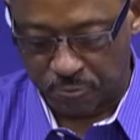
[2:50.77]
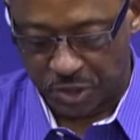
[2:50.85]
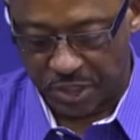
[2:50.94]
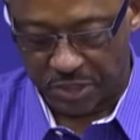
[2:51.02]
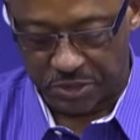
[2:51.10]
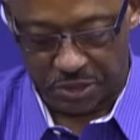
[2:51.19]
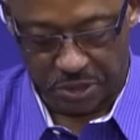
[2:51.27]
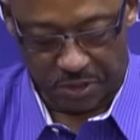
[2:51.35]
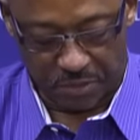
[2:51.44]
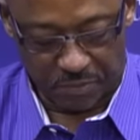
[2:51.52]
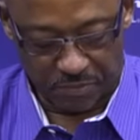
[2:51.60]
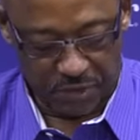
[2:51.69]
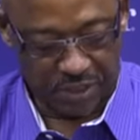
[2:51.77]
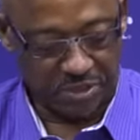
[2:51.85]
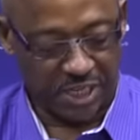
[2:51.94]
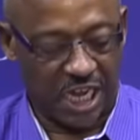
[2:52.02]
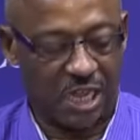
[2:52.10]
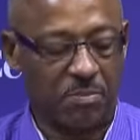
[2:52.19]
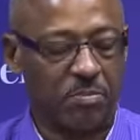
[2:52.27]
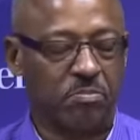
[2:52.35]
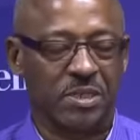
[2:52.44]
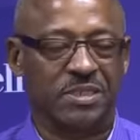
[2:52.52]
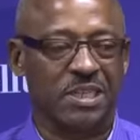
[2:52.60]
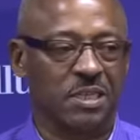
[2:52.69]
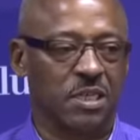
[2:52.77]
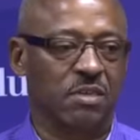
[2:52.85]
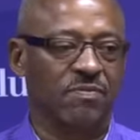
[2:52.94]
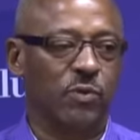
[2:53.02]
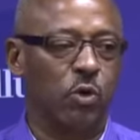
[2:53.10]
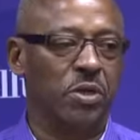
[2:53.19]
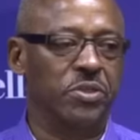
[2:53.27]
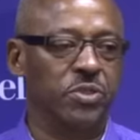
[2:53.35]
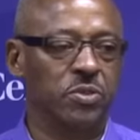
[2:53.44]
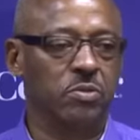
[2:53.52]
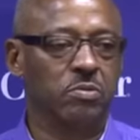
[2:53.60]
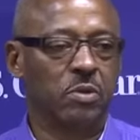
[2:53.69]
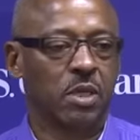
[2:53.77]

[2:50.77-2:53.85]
It's a fun time. Looking forward to